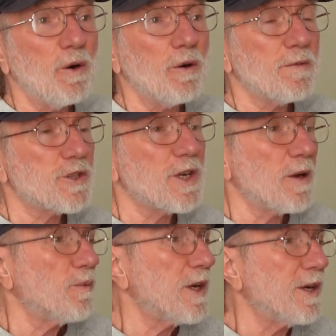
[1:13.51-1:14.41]
all of a
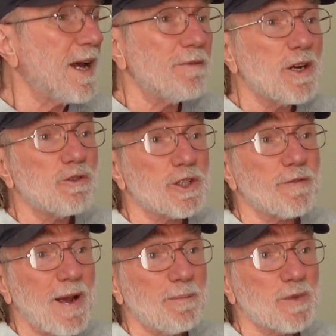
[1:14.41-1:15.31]
sudden we could have hundreds
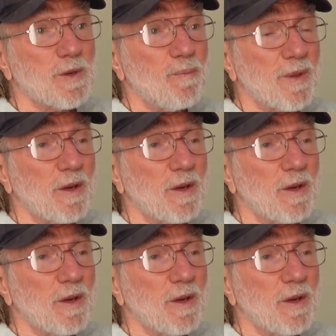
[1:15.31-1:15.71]
of amps